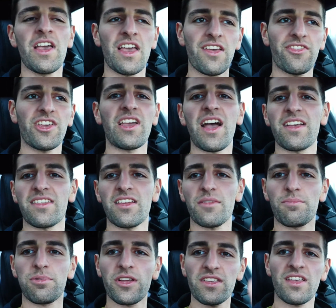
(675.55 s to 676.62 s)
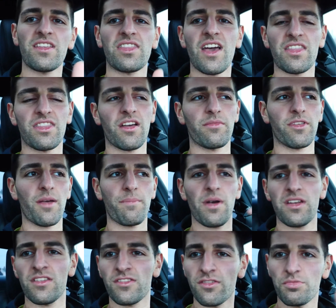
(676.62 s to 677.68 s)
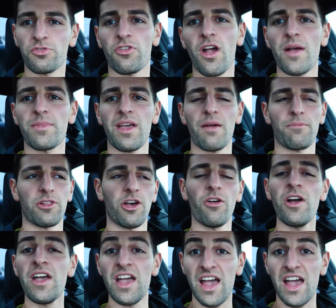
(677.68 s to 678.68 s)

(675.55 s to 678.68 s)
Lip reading: If you guys did, please hit that thumbs up button, subscribe down below.